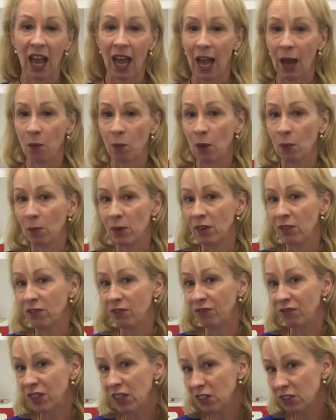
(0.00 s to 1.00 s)
And when we
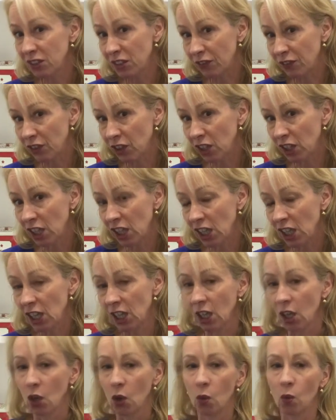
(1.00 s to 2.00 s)
feel differently,
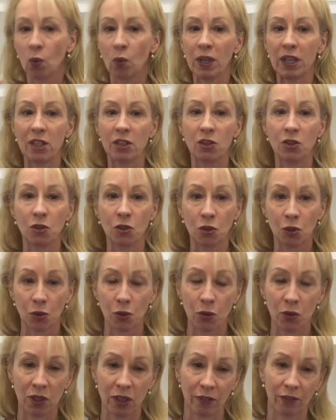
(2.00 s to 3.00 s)
we
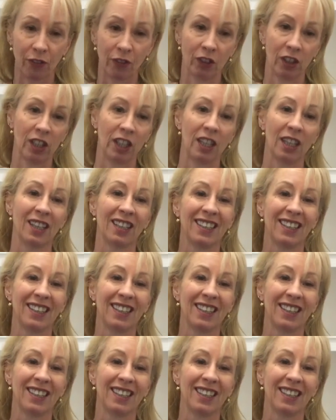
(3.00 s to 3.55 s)
do differently.